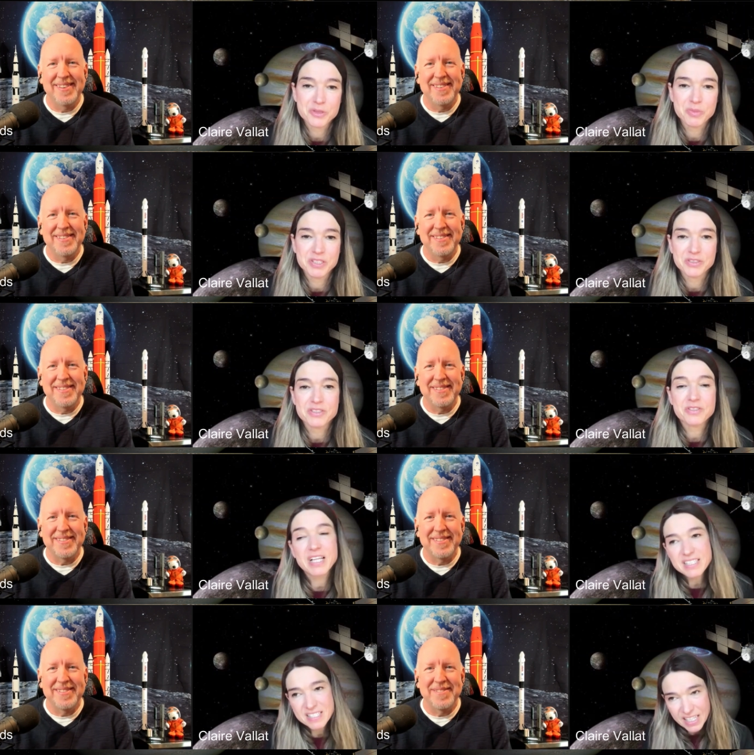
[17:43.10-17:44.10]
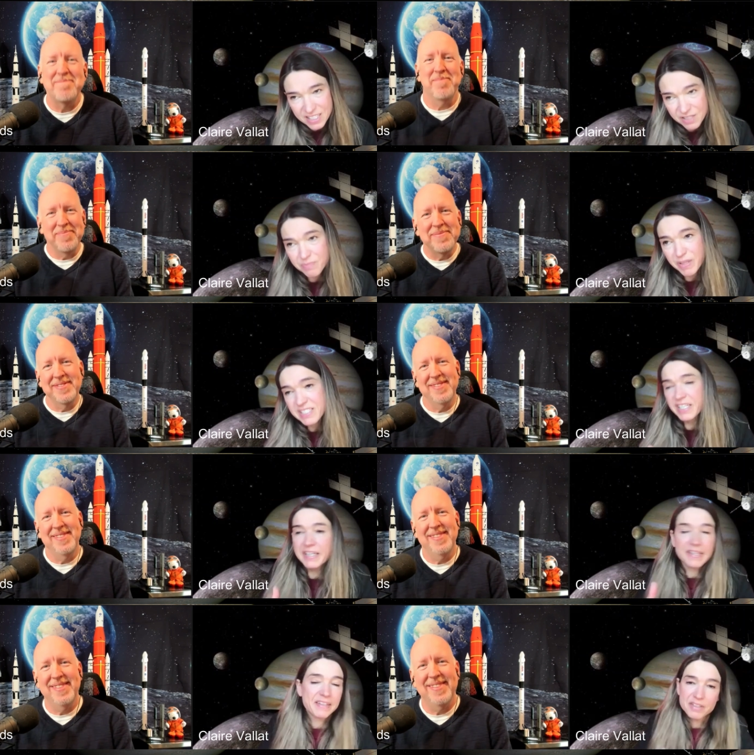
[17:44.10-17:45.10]
Speaker 1: Jupiter. So that's
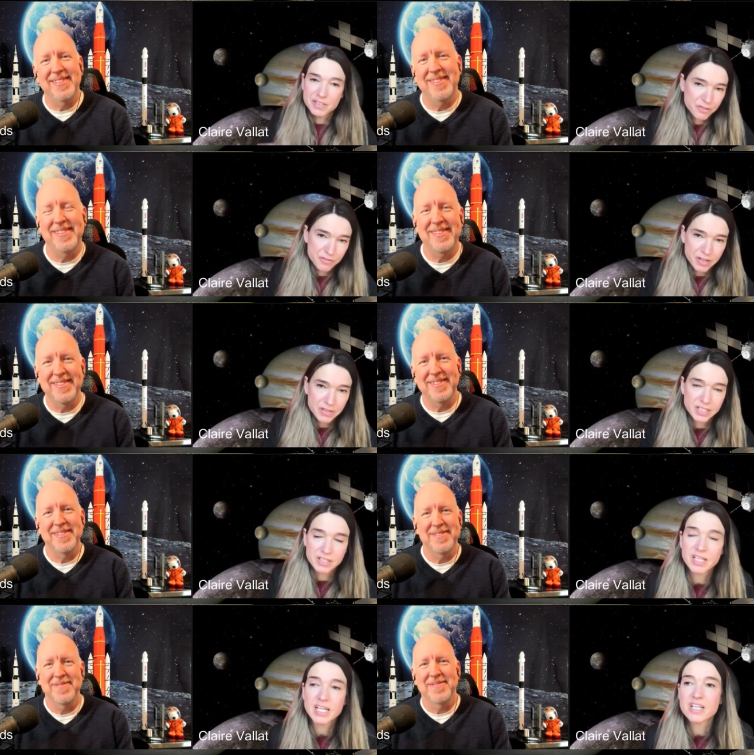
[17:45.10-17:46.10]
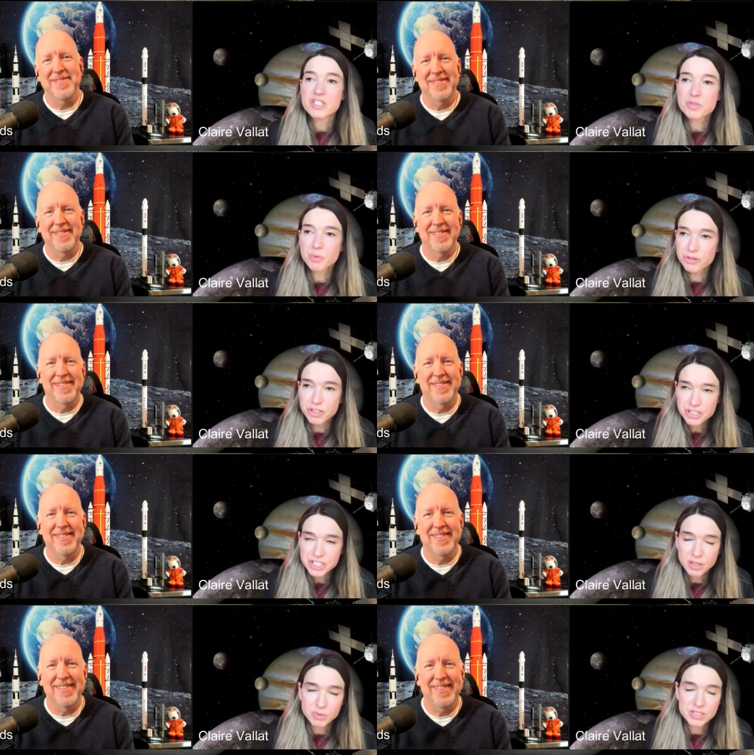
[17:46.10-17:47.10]
basically, in a very small
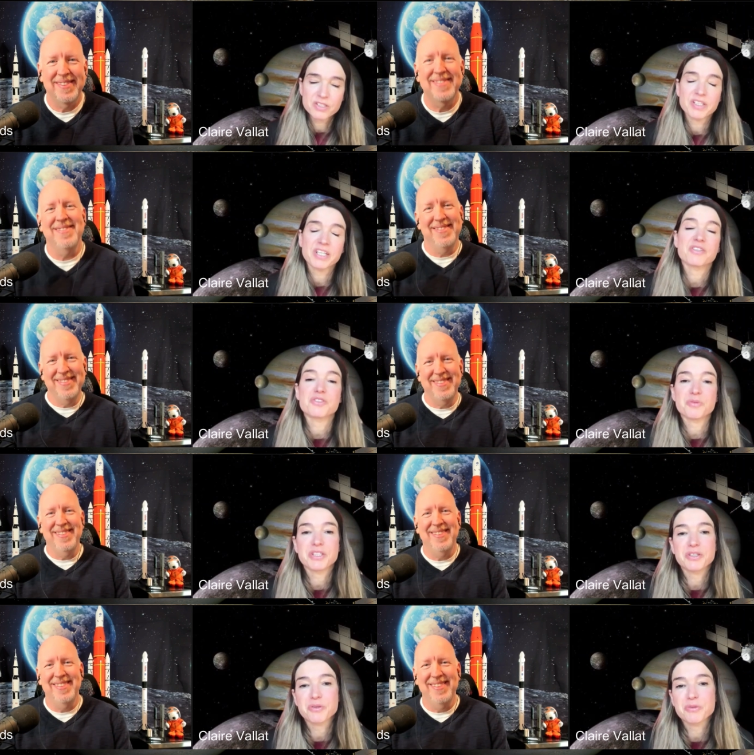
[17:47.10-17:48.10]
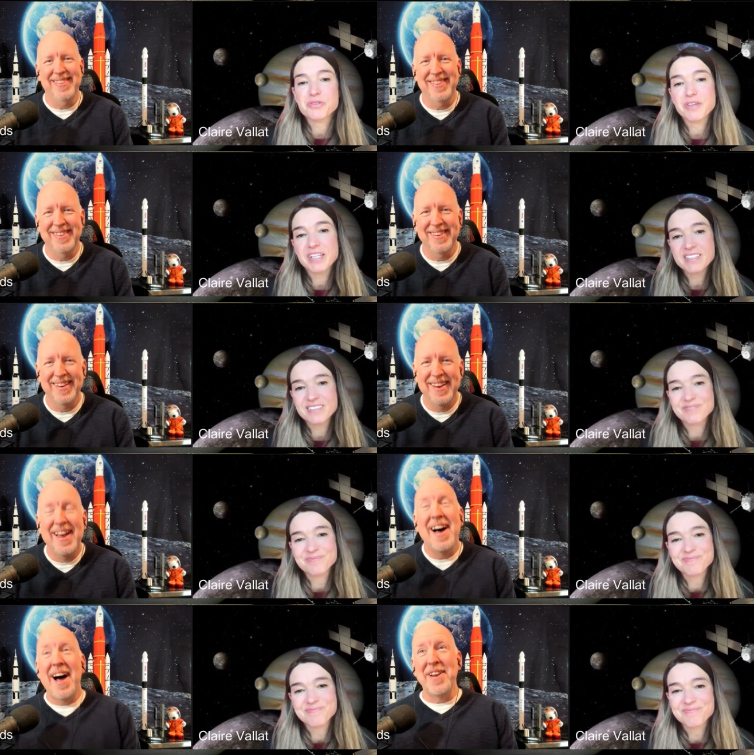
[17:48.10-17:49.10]
nutshell, what's going on during the cruise phase.
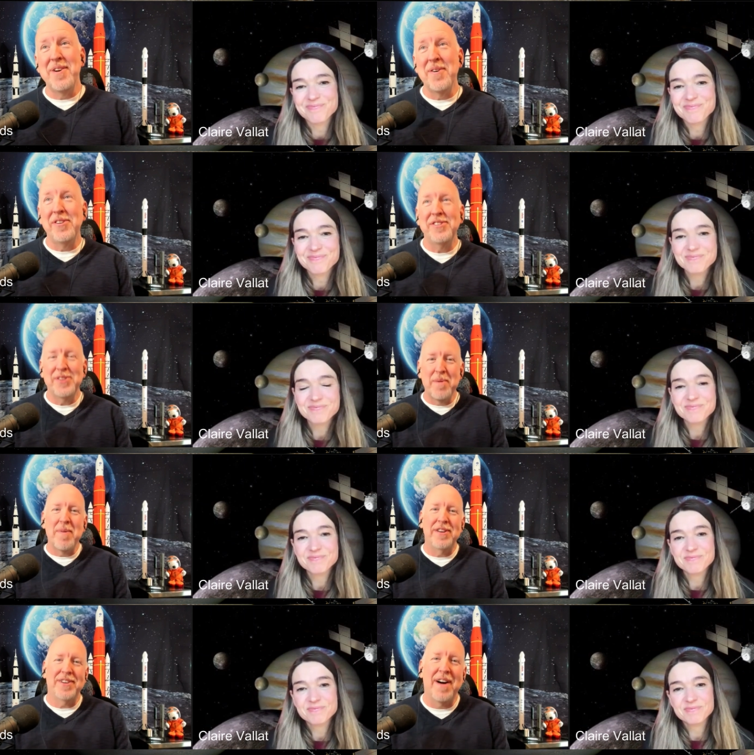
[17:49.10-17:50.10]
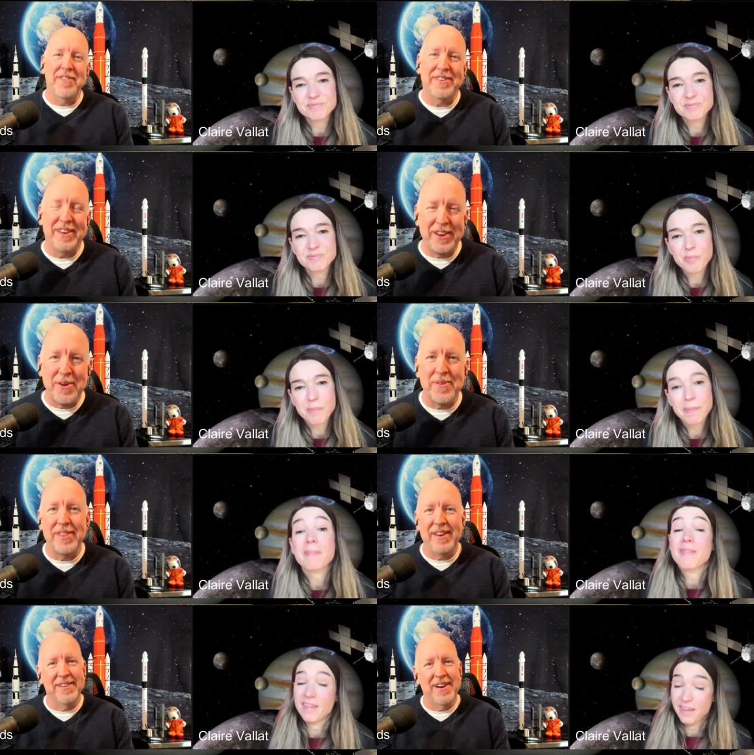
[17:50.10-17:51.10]
Speaker 2: I know there's so much. Obviously, you and
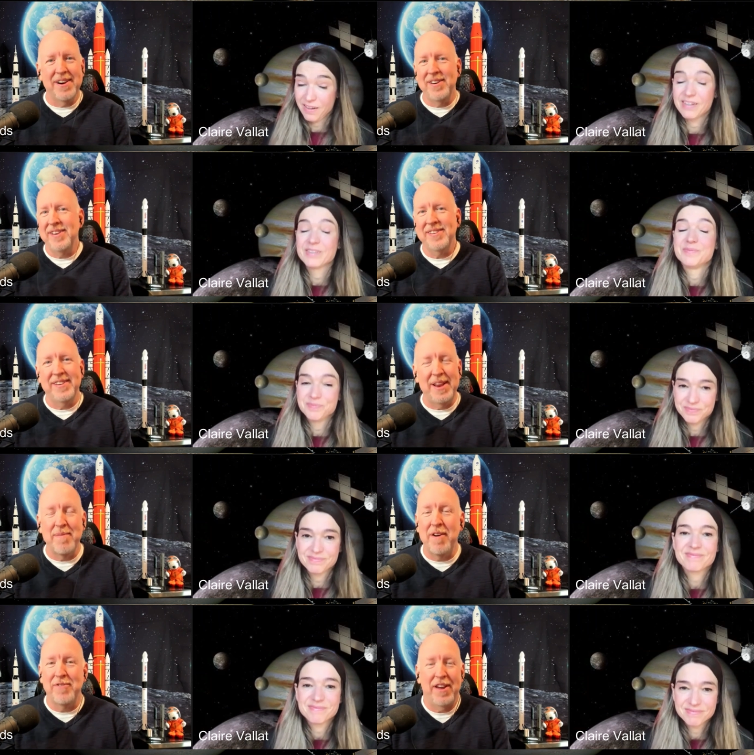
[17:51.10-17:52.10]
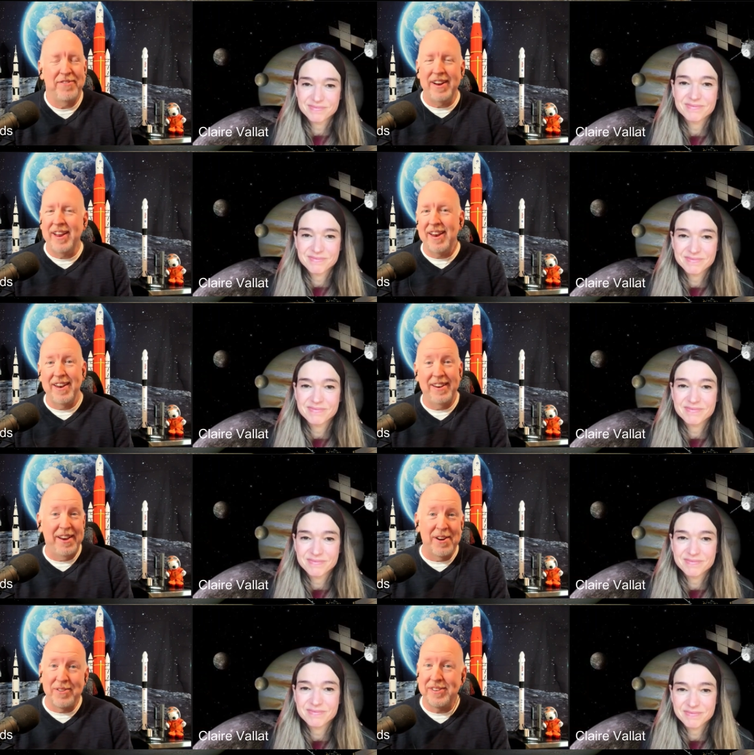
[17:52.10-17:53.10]
the entire ESA team have dedicated
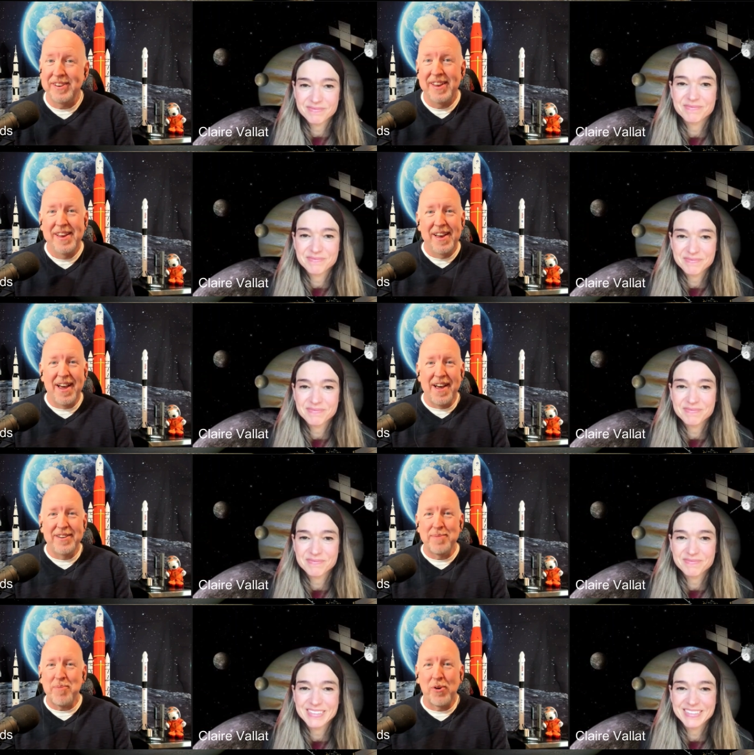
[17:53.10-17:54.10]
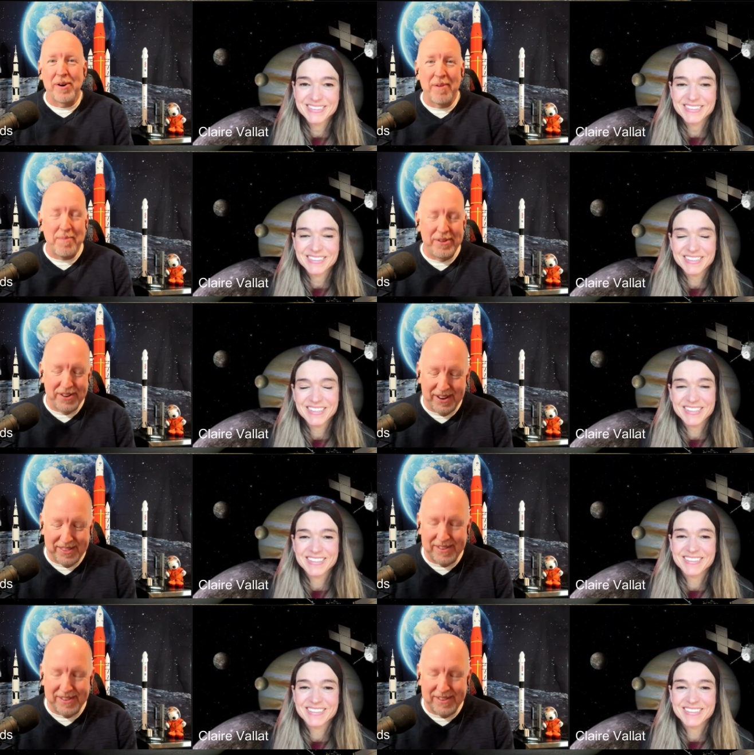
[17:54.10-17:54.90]
years to programming a mission like this,